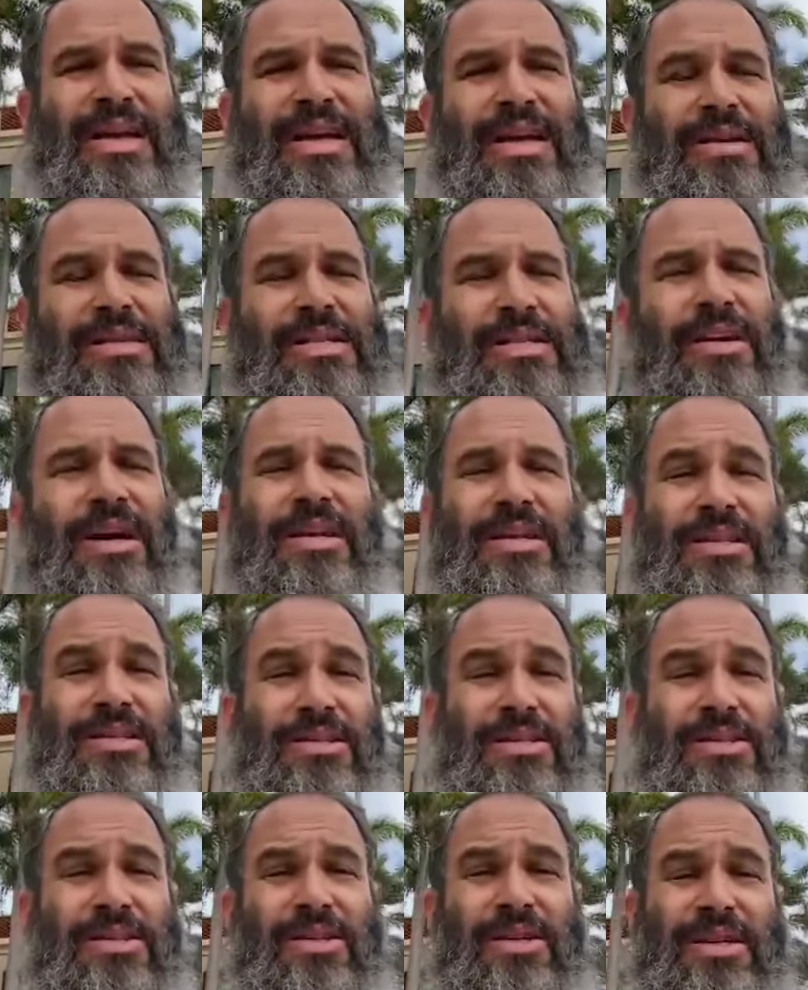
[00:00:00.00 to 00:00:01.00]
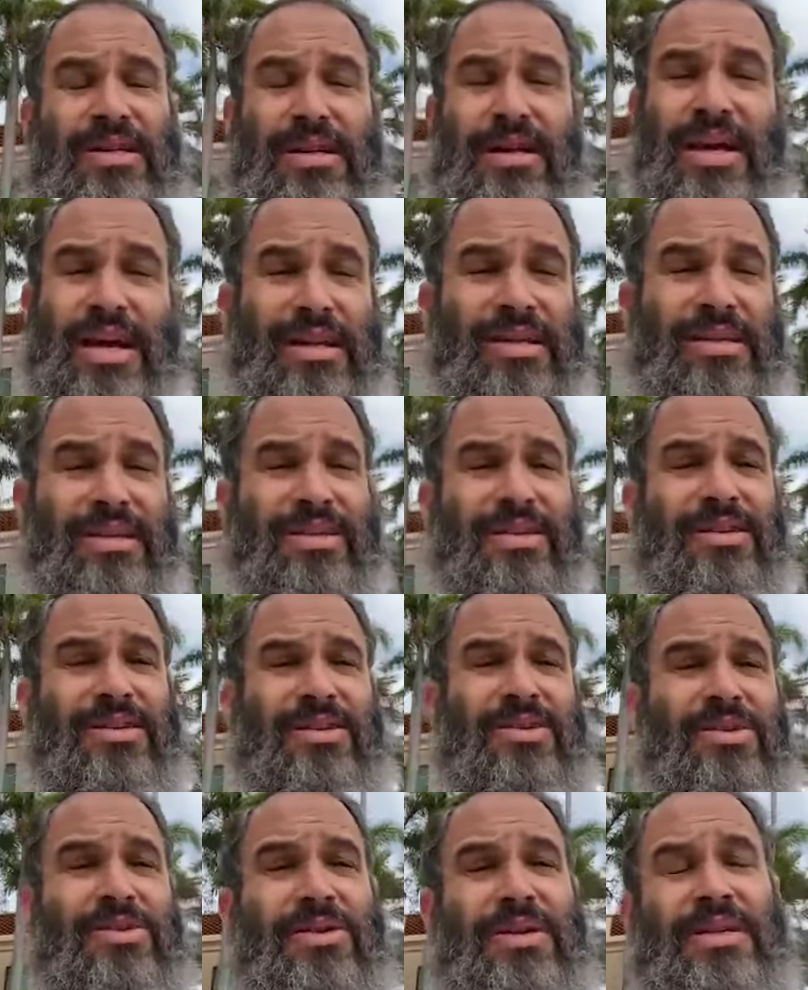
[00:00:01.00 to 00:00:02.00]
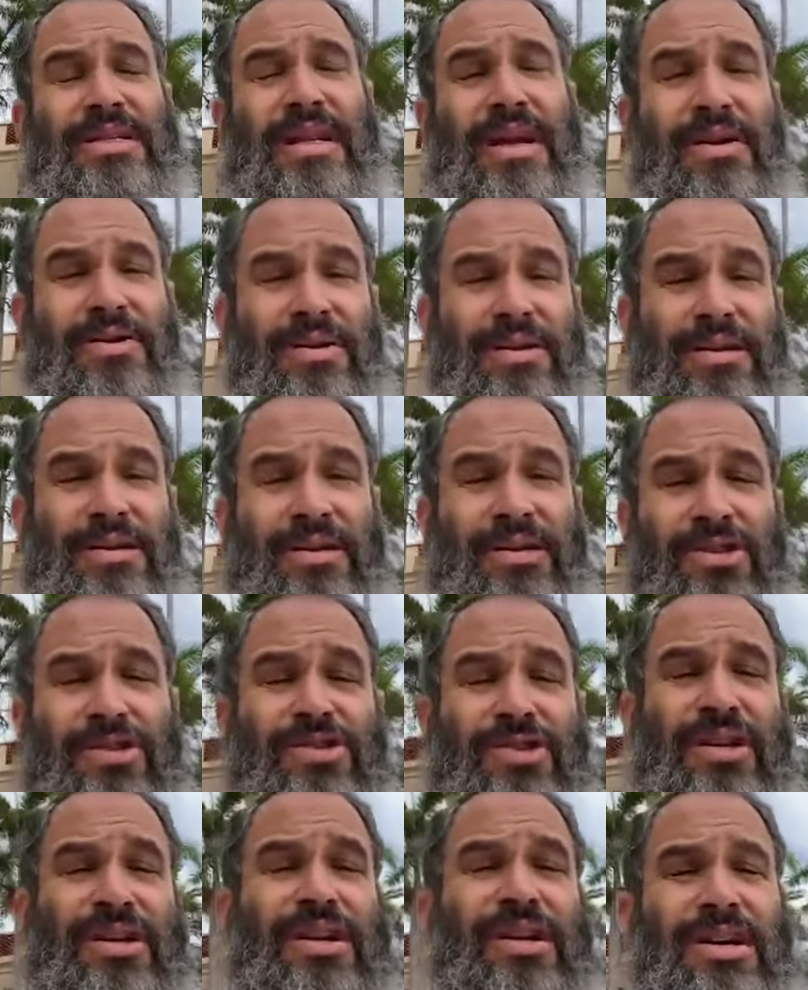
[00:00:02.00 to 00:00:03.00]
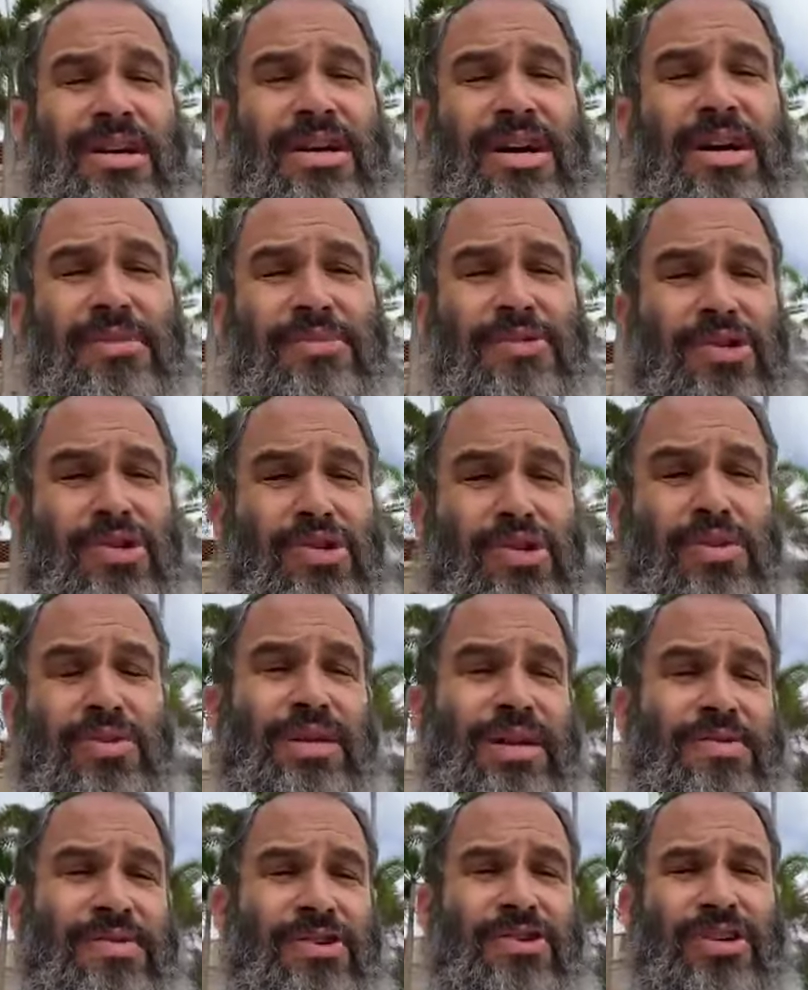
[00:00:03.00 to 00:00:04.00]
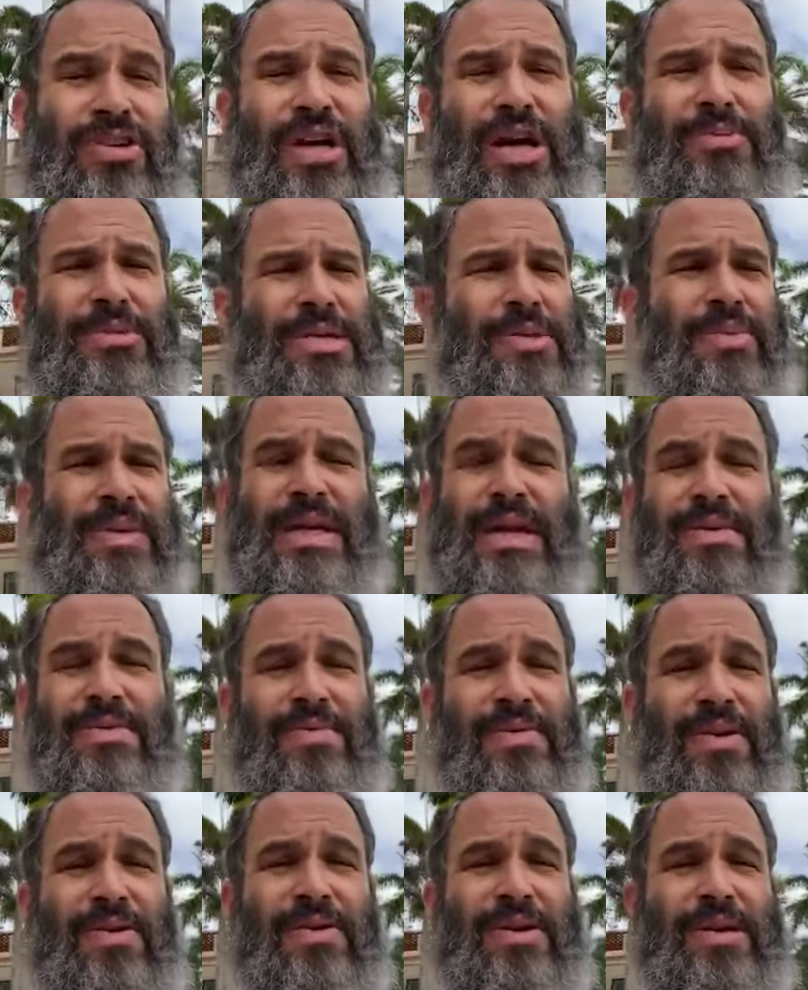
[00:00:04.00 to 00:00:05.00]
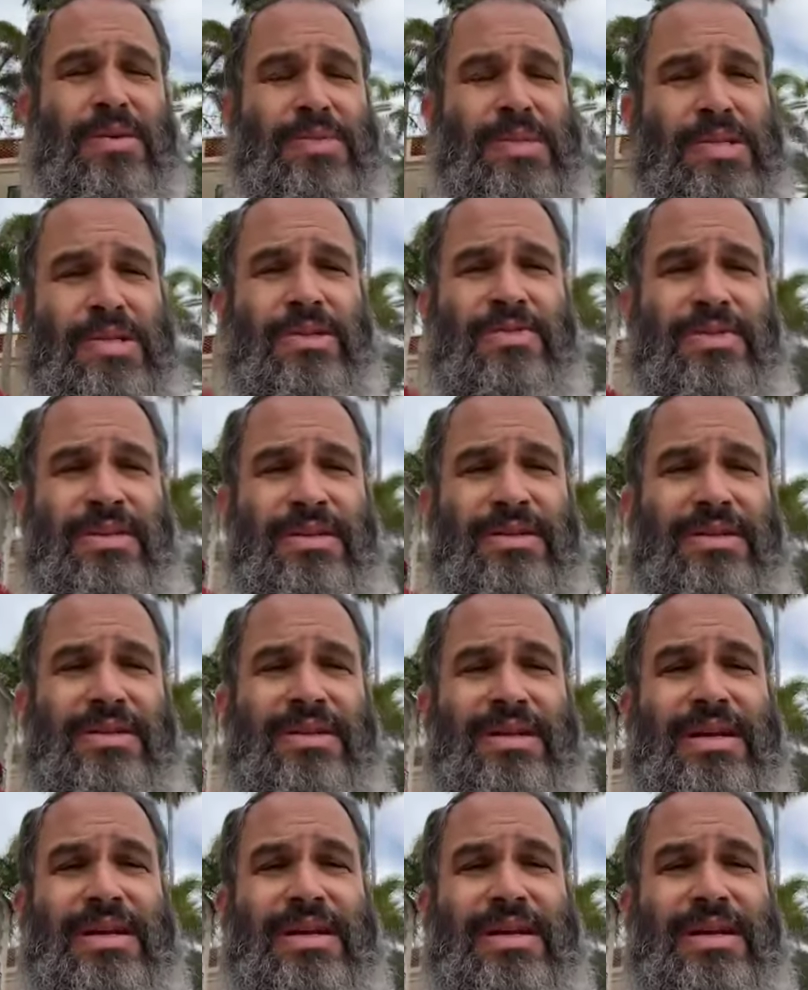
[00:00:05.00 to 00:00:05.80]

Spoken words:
He started to connect to his heritage, come to shul every Shabbos, became very observant,